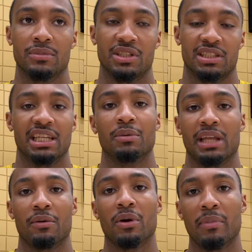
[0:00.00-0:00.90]
just see what
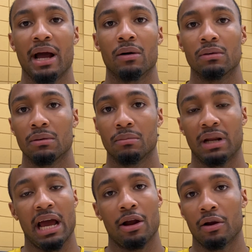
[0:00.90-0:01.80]
they were about. Mm-hmm. But
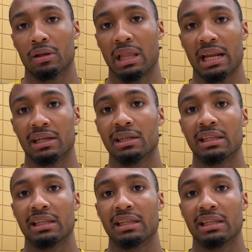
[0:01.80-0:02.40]
I heard a lot of good